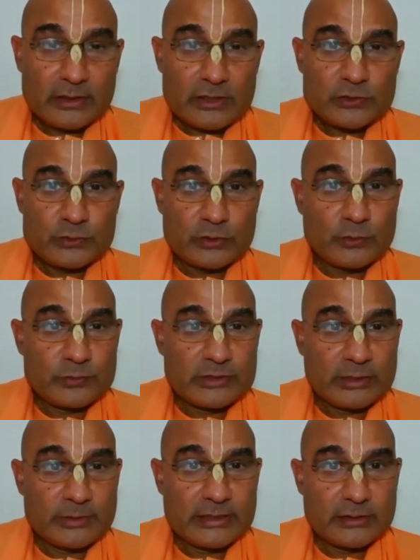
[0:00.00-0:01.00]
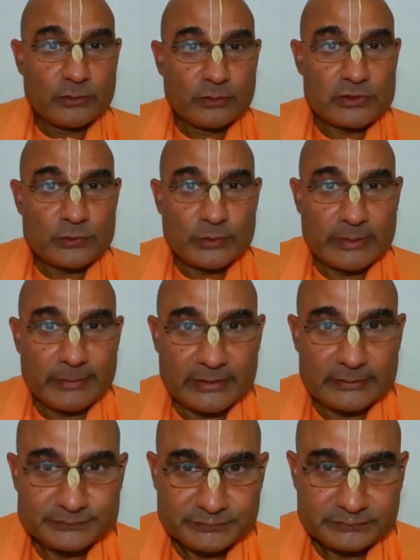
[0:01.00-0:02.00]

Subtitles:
Swarup Damodar Goswami,